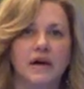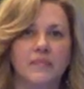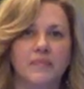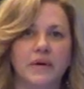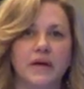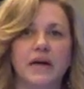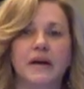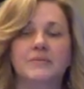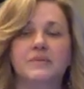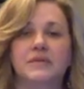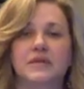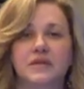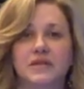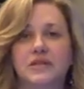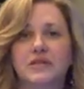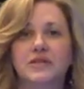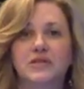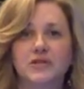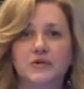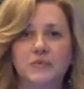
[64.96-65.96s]
becomes the
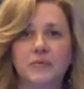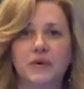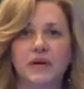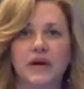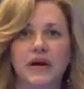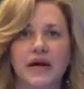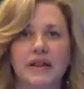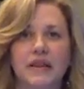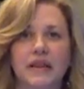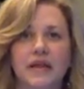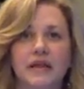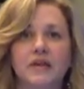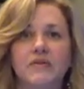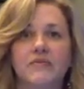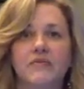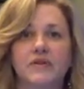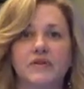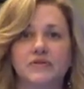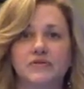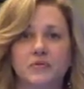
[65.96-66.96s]
consumer, and the
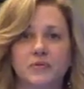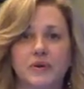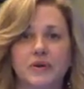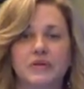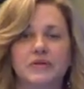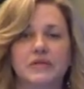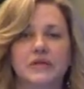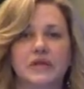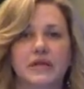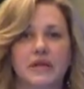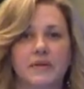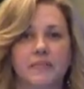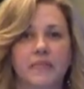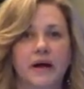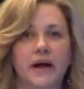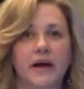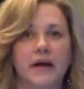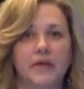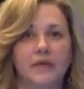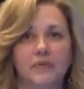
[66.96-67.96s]
individual person can
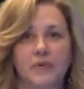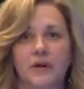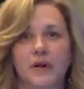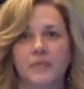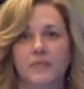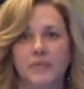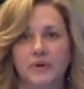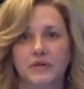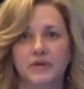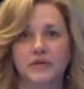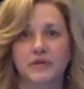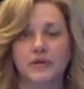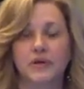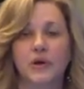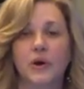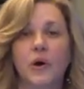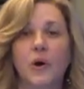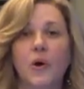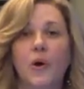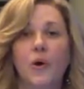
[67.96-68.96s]
buy a 3D printer
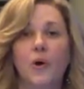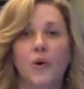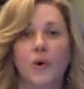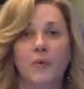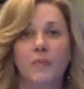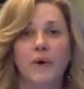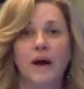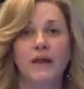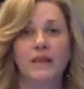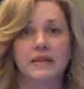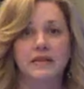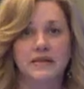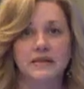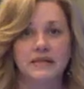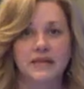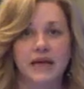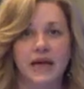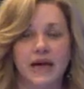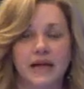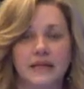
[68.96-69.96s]
or buy the
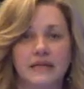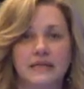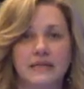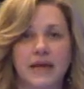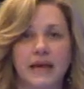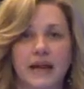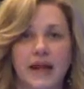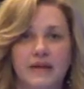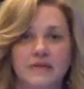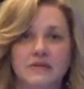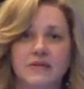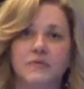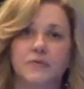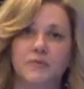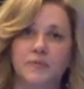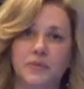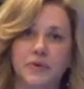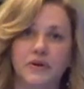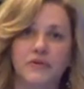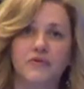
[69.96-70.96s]
designs and have
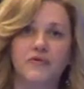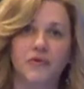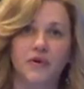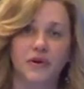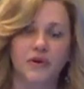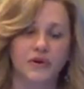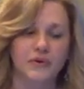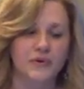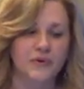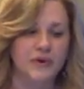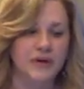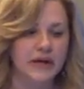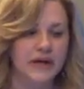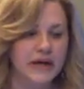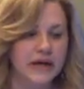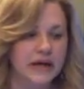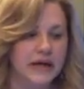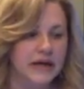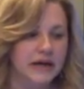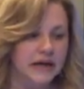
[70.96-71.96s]
someone print for you.
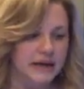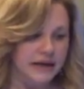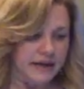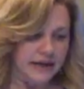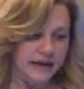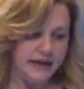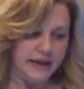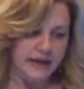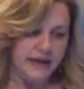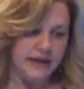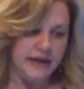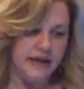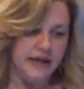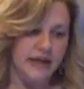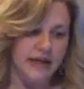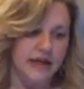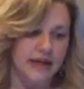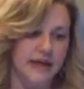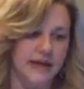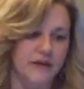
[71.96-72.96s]

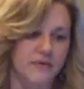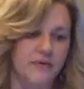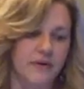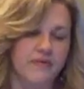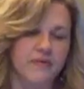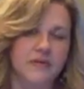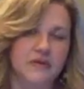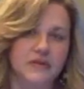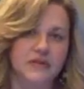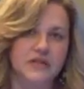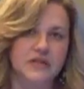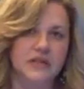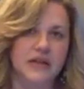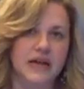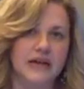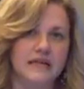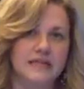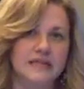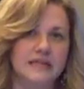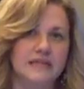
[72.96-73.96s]
It
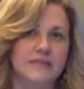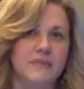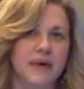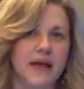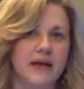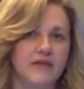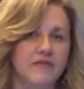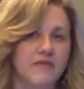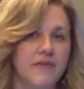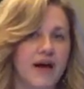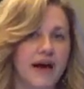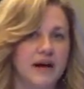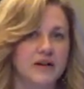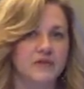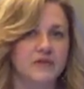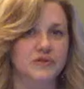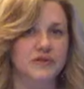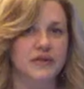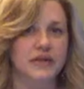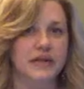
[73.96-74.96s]
revolutionizes
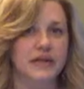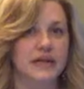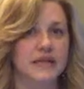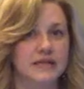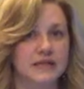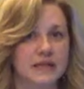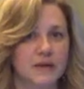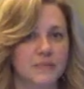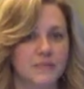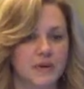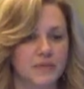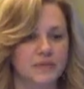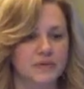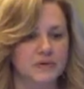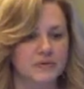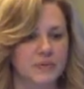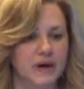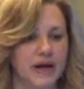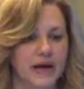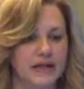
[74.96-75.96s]
manufacturing in some
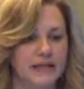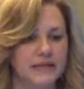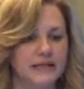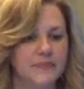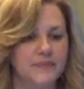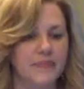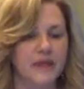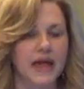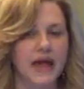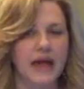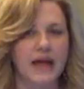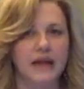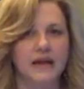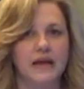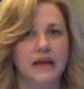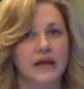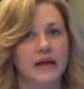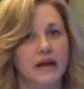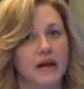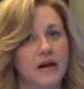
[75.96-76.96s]
people's minds, and
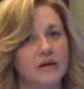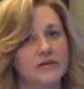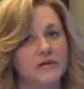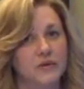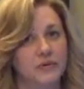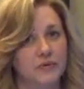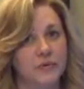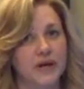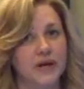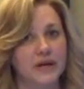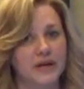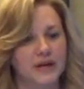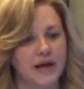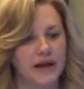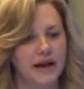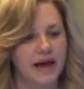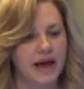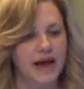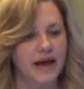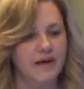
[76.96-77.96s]
it can also wreak a
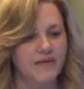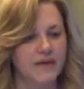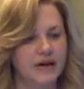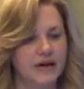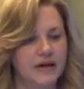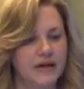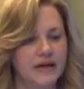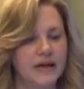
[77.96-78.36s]
lot of havoc.